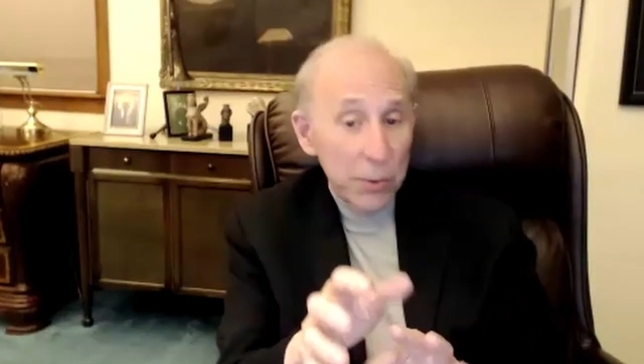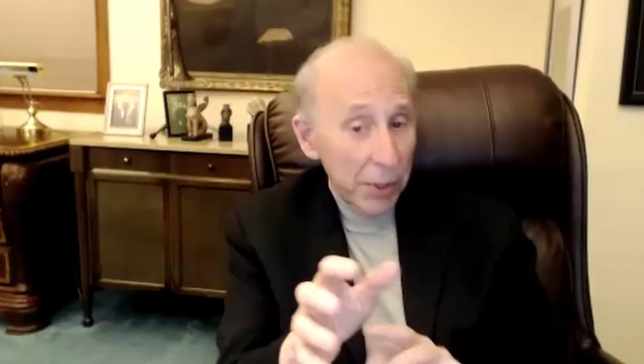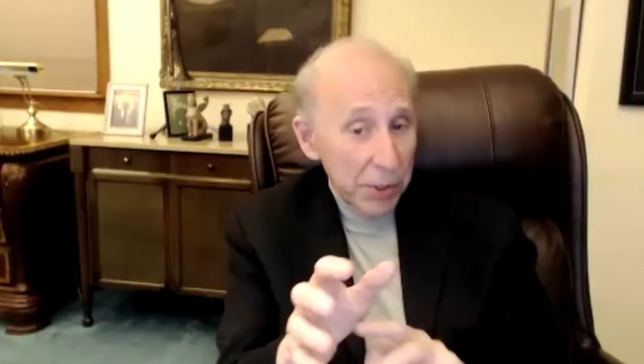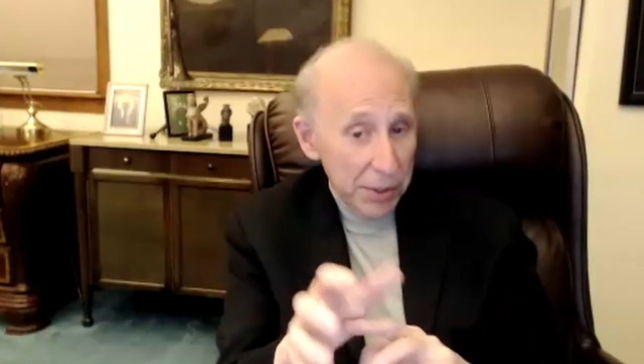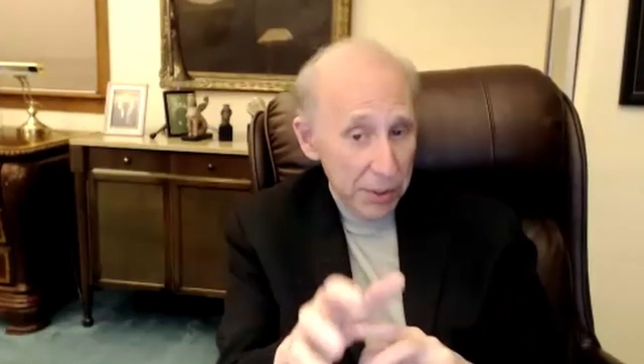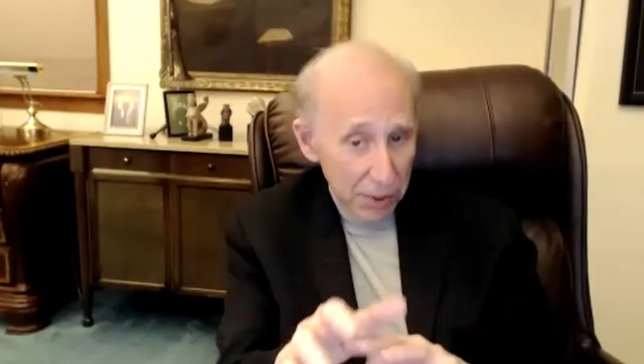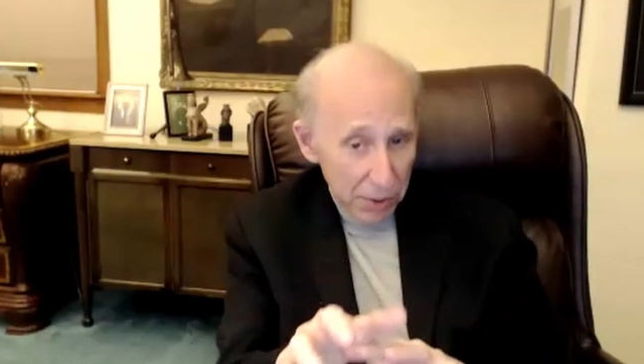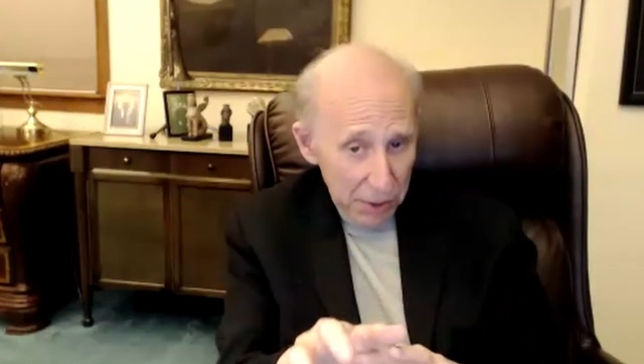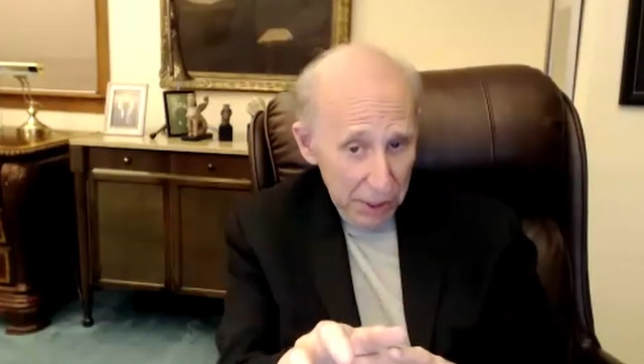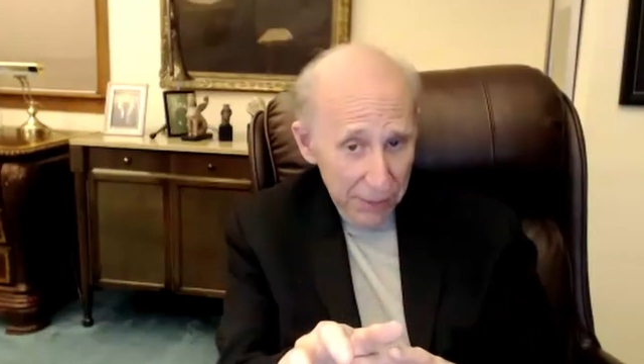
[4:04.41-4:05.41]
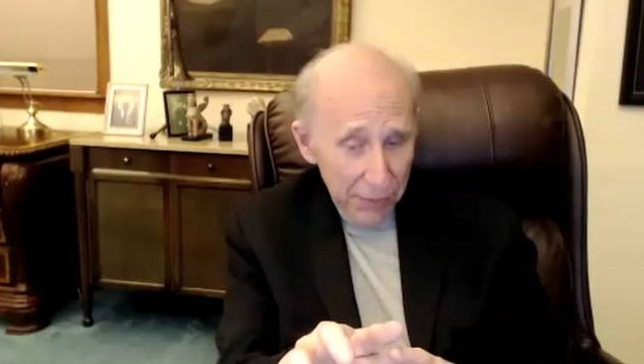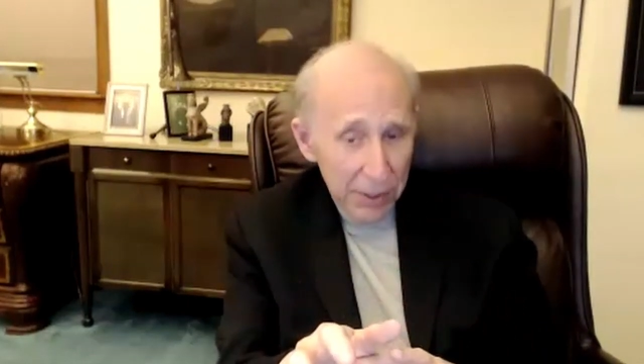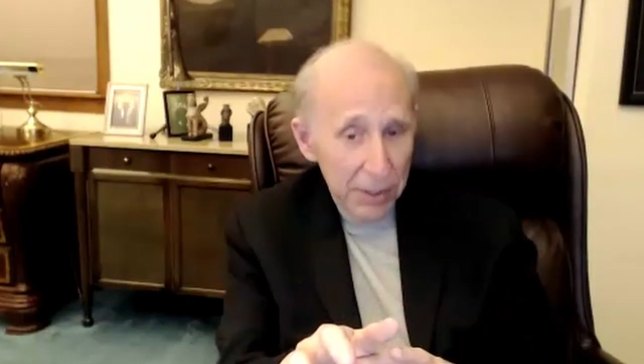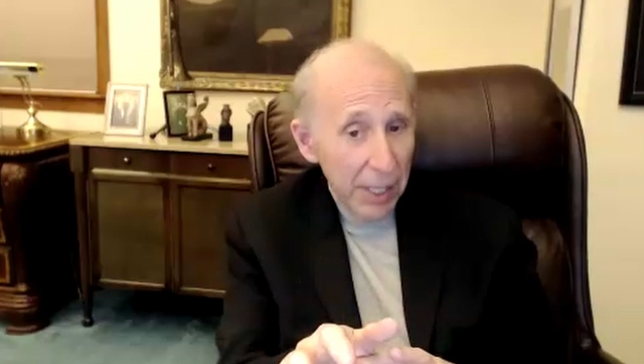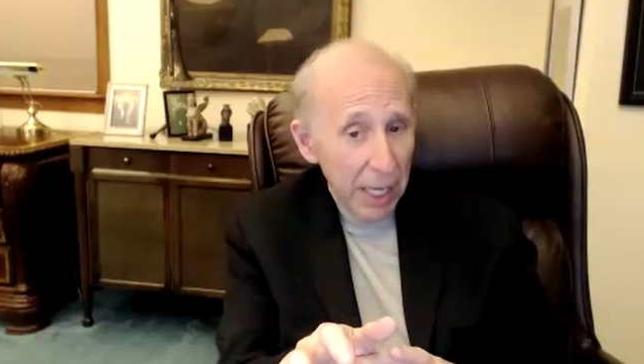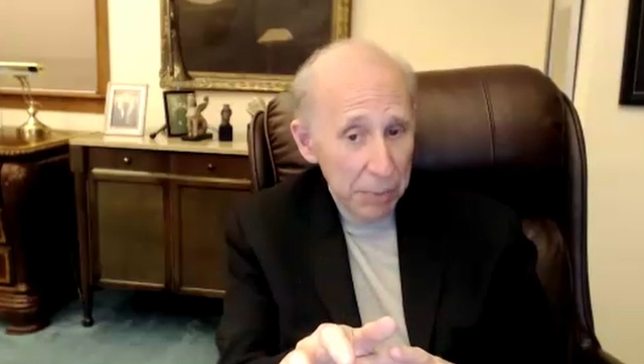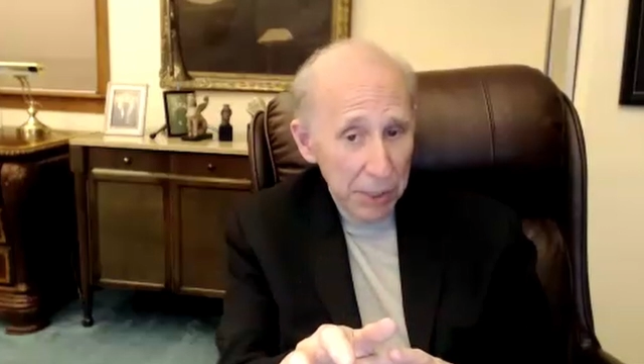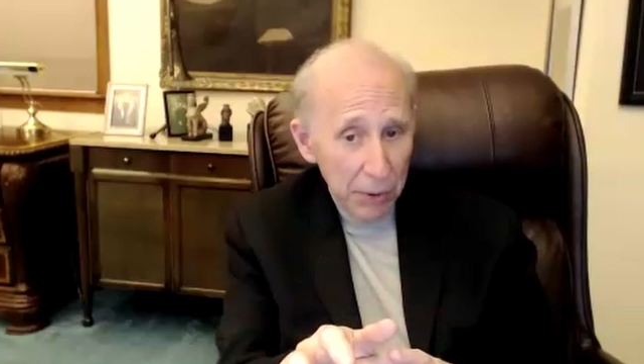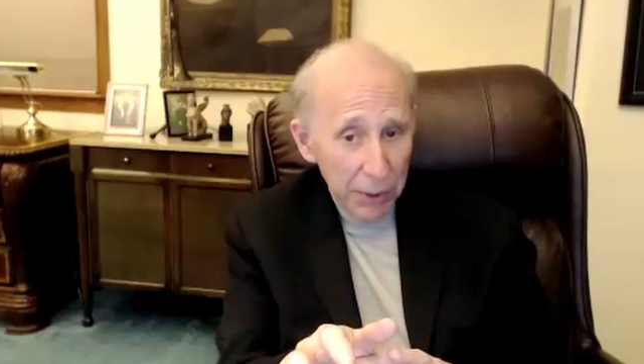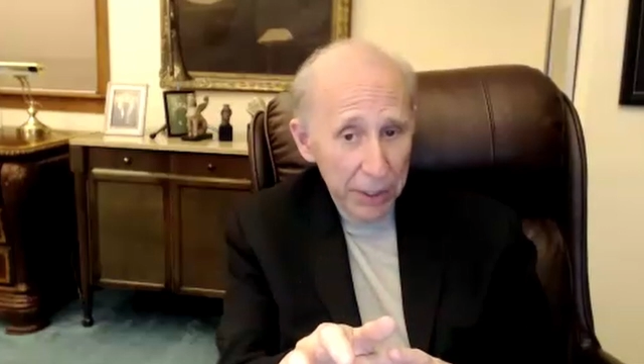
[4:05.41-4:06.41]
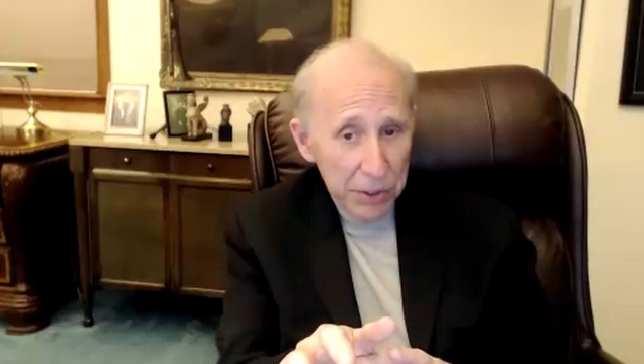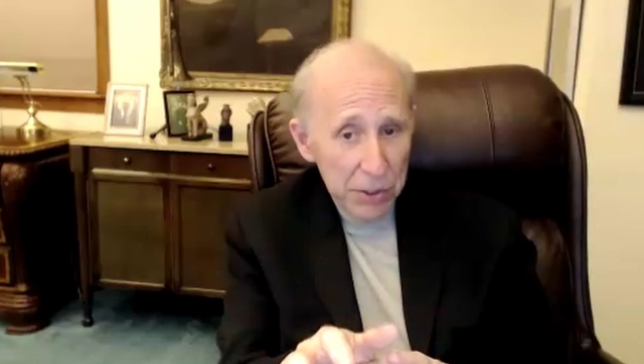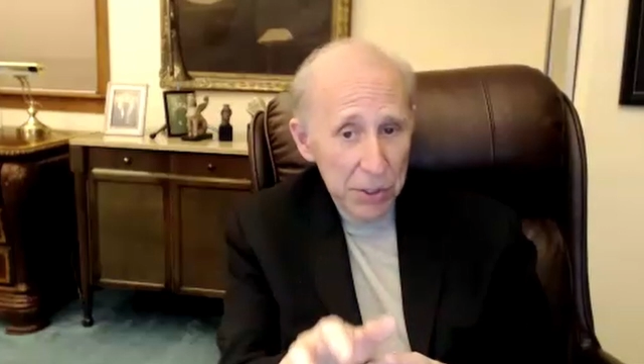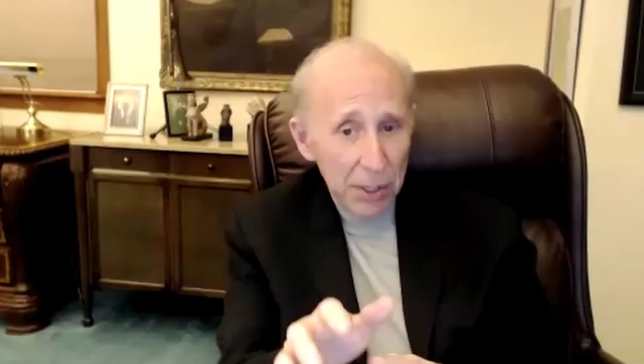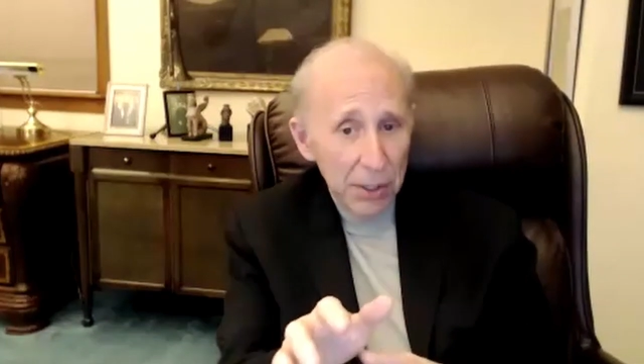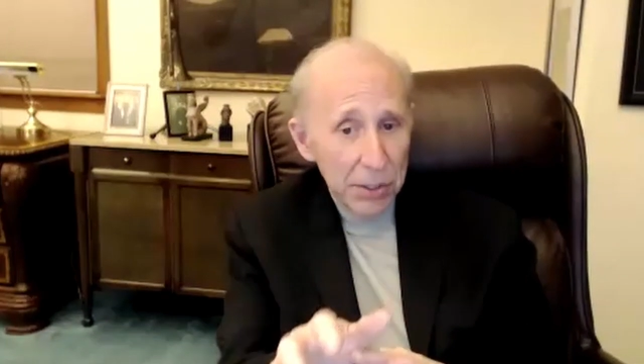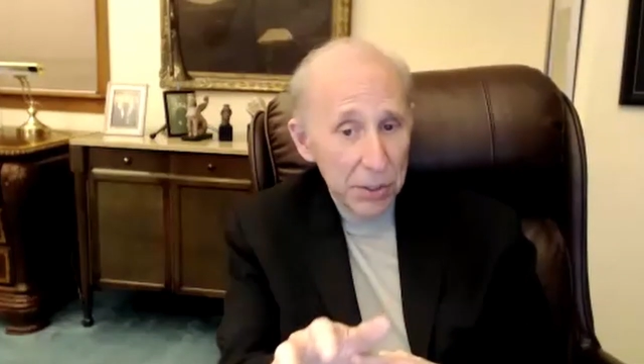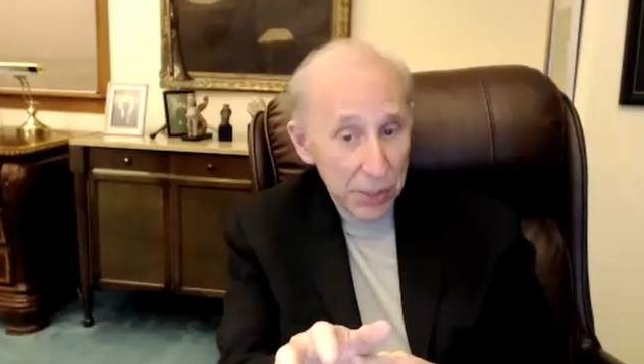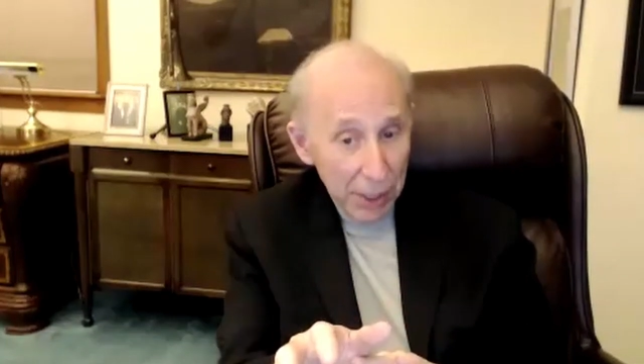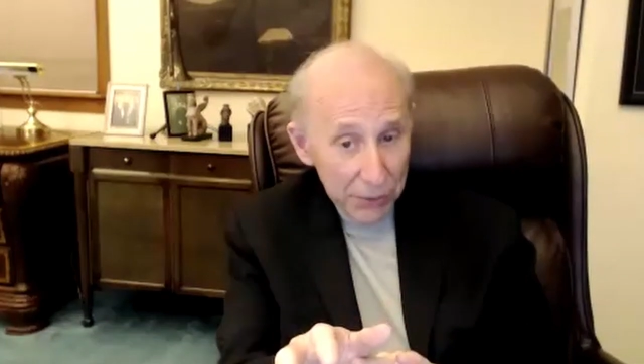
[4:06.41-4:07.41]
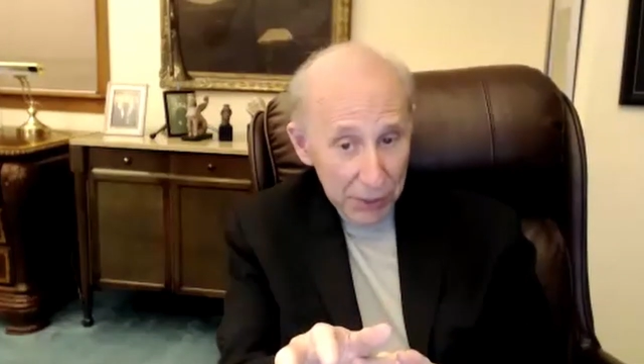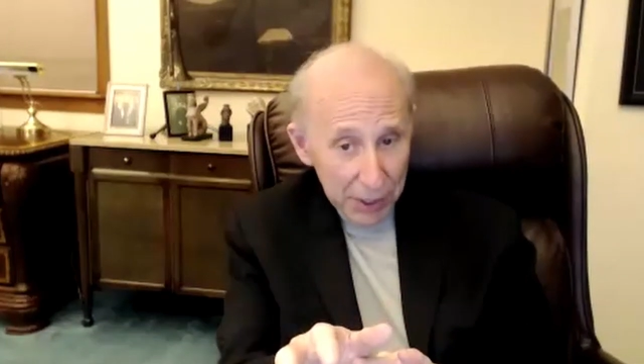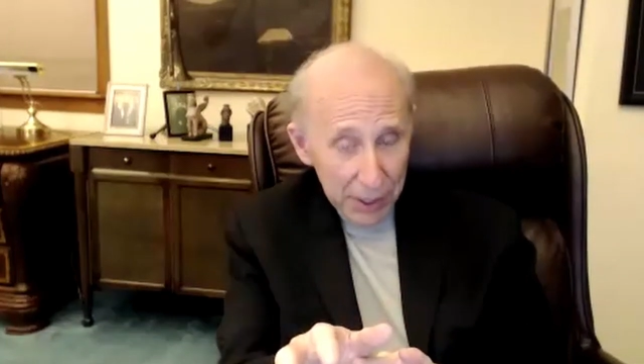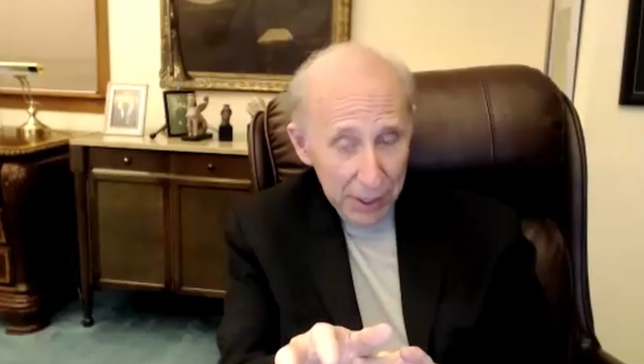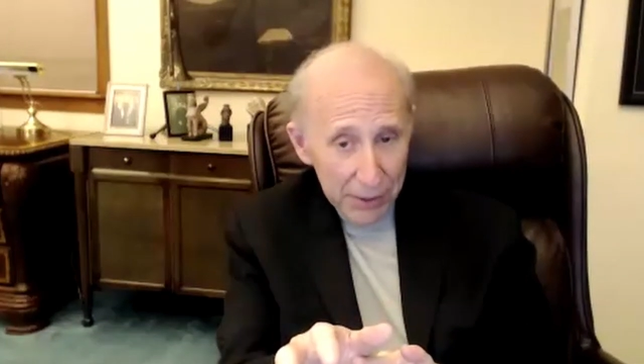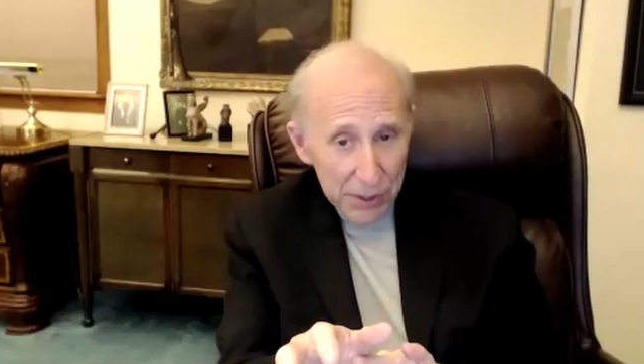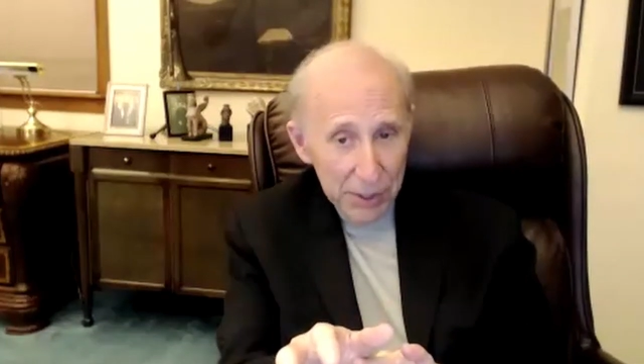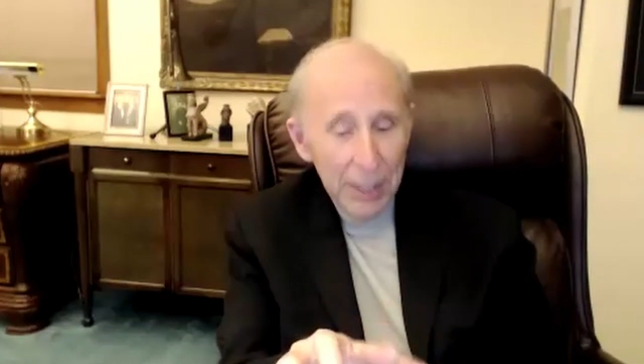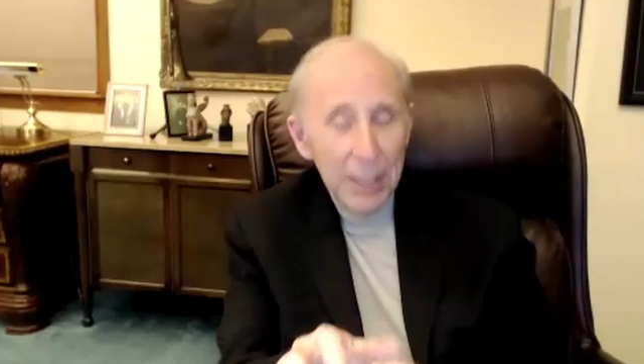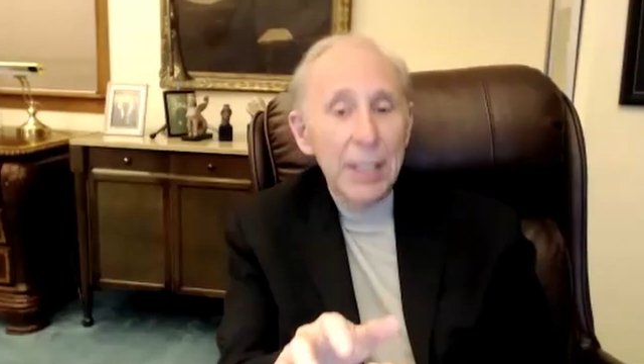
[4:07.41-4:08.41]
We'll use different object relations theories in self-psychology,